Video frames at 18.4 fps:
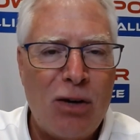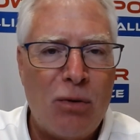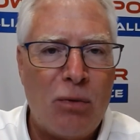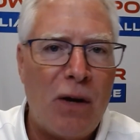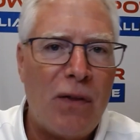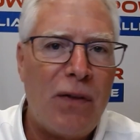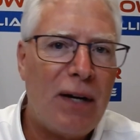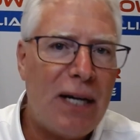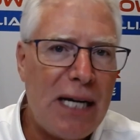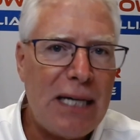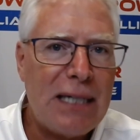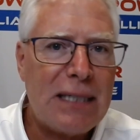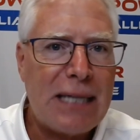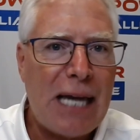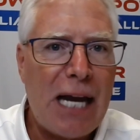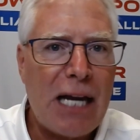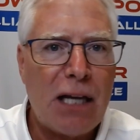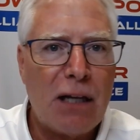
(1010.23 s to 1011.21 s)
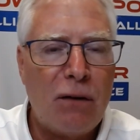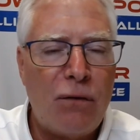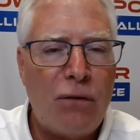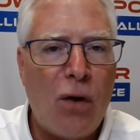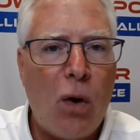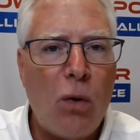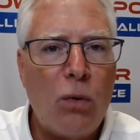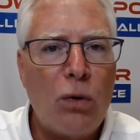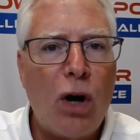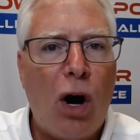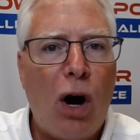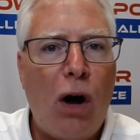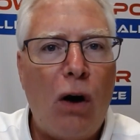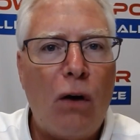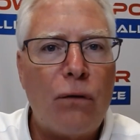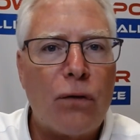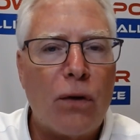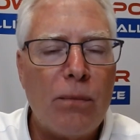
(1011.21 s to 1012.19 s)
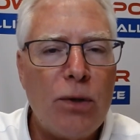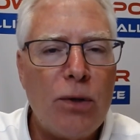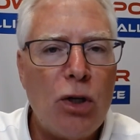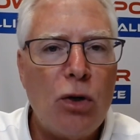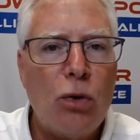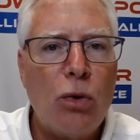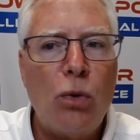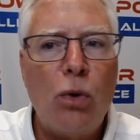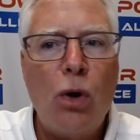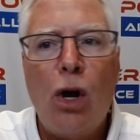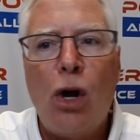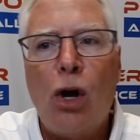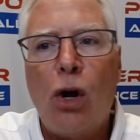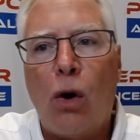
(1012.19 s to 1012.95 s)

Whether he's taking a phone call from you